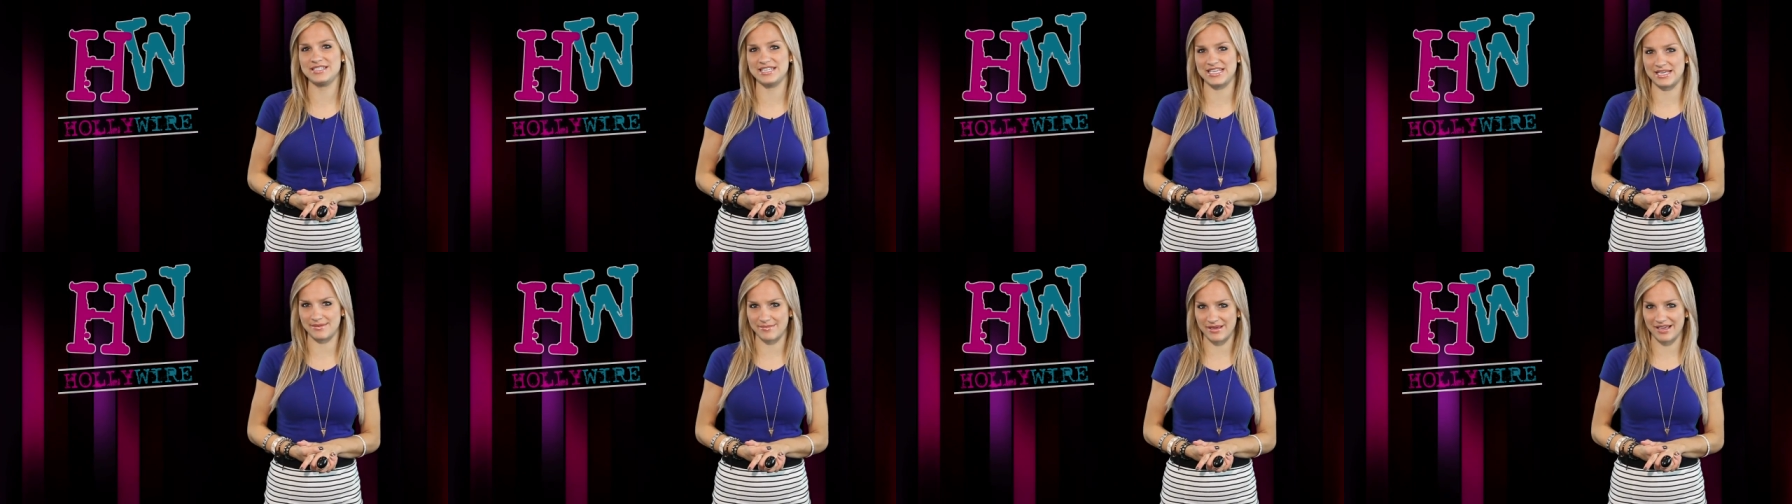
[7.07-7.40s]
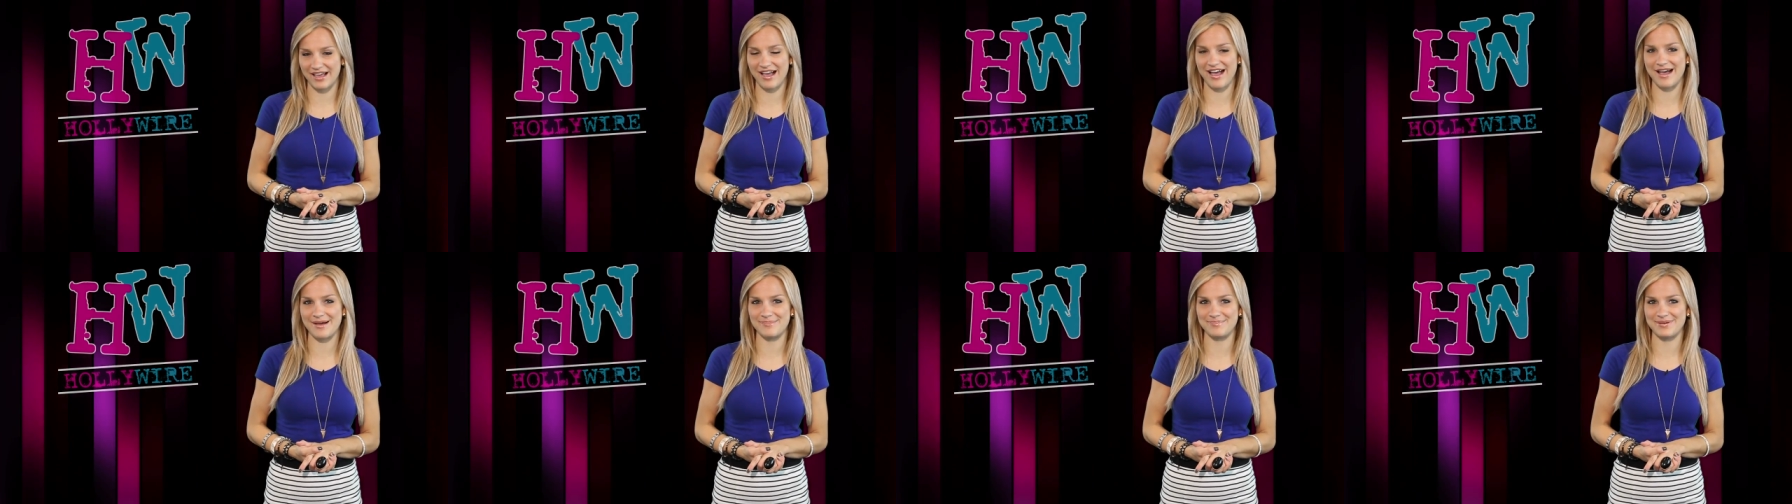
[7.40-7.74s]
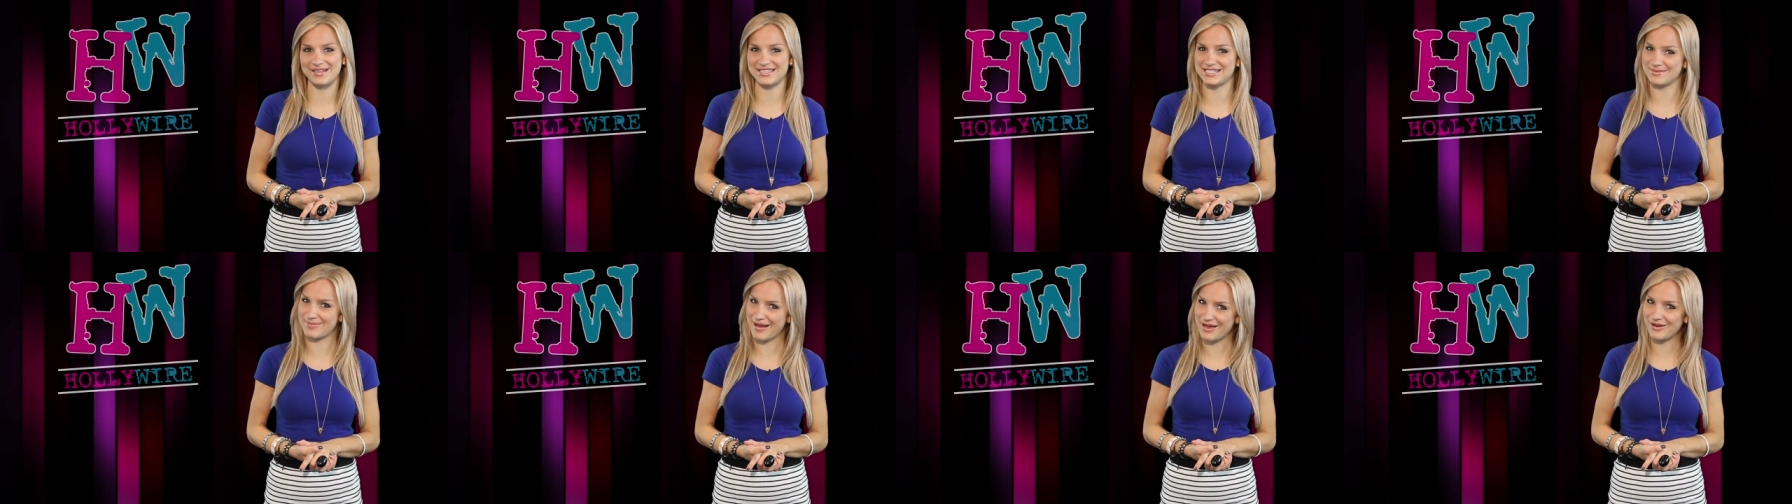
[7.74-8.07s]
teaming up,
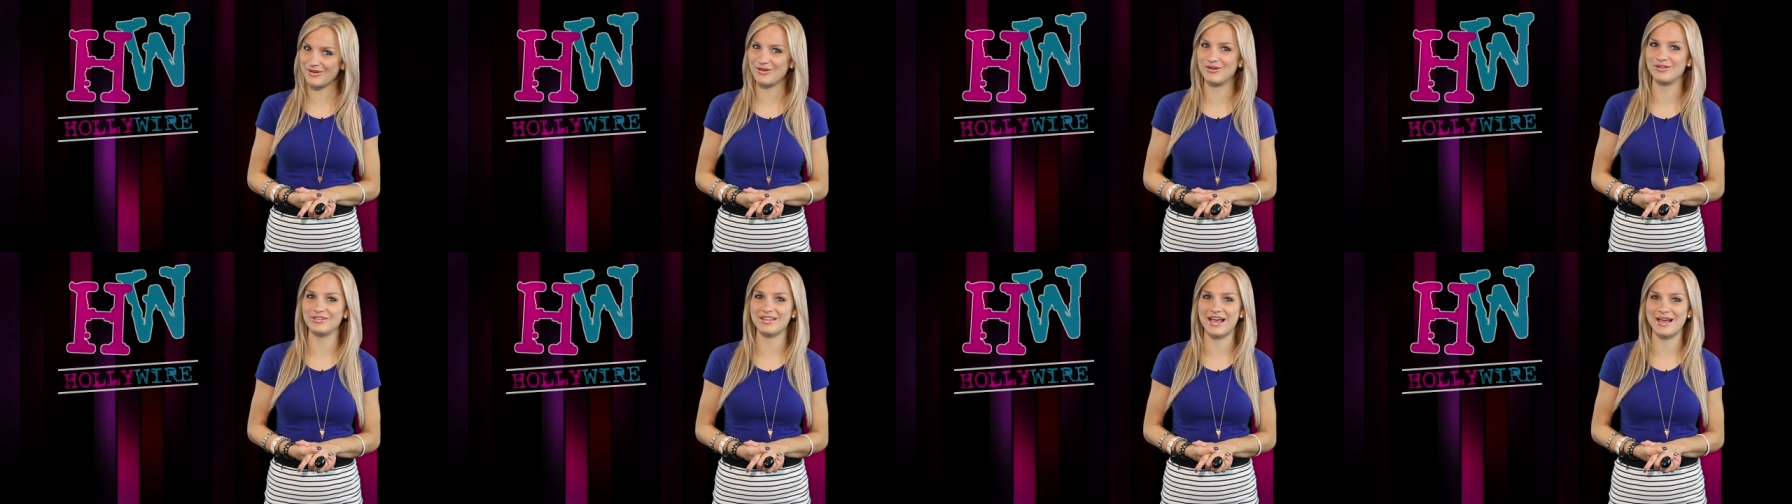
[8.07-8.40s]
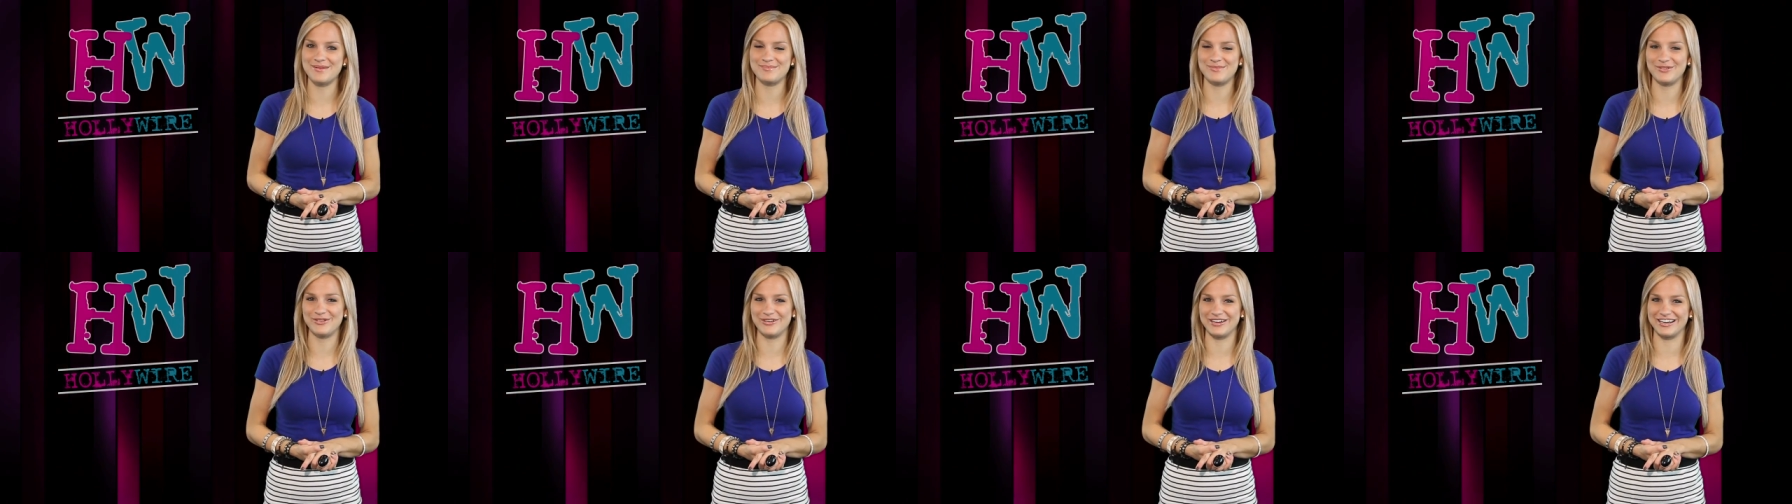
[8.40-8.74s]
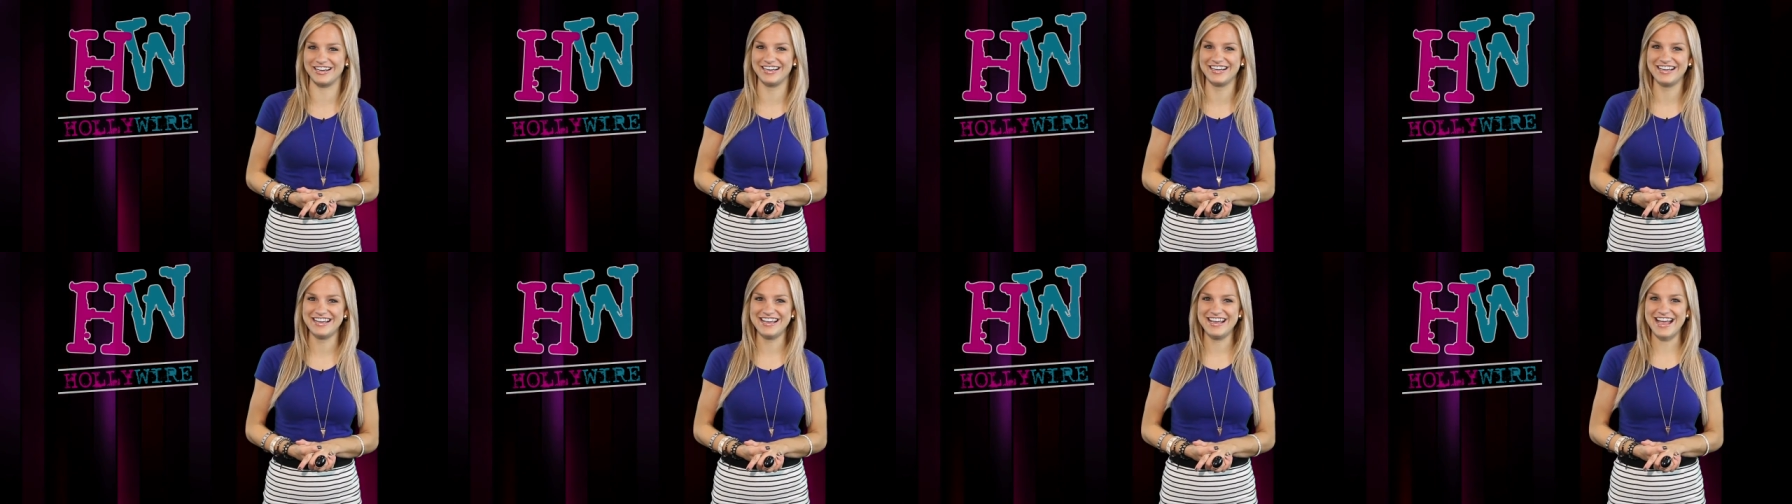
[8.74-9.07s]
it's about a whole lot
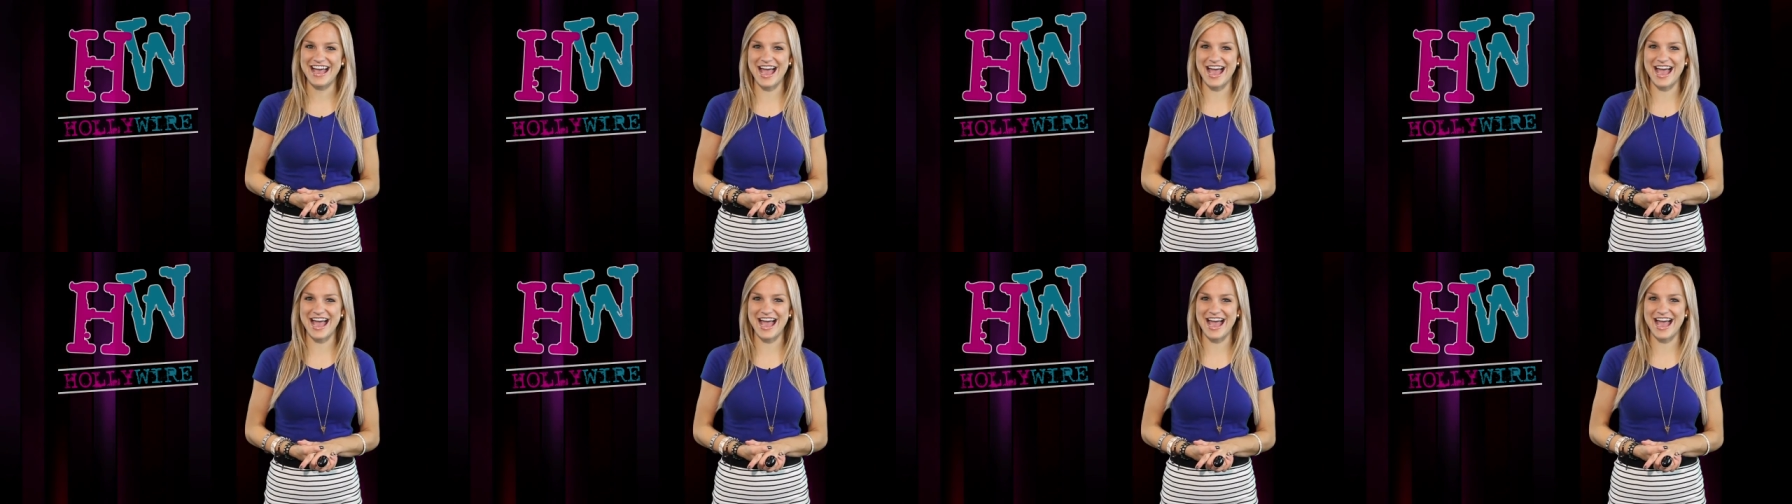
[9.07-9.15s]
more.